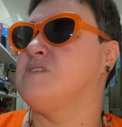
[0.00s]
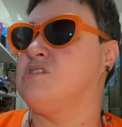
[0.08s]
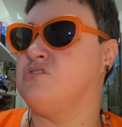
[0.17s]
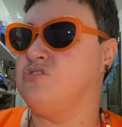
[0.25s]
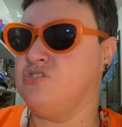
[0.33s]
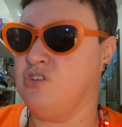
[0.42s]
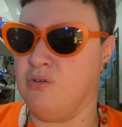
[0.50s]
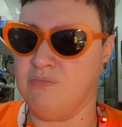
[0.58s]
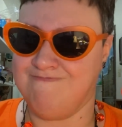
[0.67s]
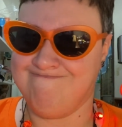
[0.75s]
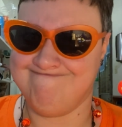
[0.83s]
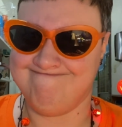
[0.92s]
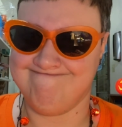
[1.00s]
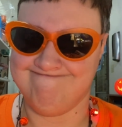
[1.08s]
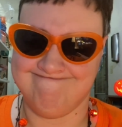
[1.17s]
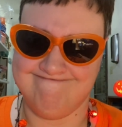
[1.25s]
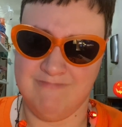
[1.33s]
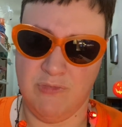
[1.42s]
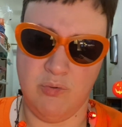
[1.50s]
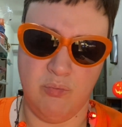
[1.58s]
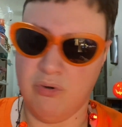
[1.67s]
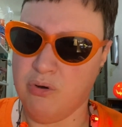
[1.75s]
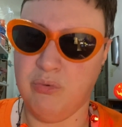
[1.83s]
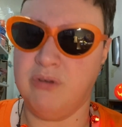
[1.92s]
So, the
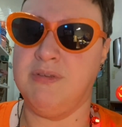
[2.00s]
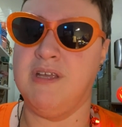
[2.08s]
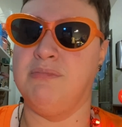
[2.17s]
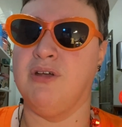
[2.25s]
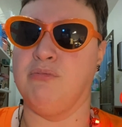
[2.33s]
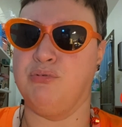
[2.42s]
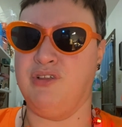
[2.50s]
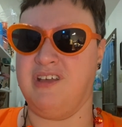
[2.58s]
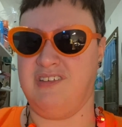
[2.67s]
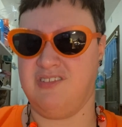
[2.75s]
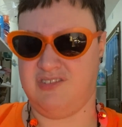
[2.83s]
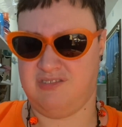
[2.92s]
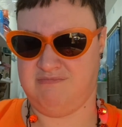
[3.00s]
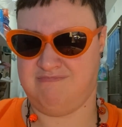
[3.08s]
world would be a better place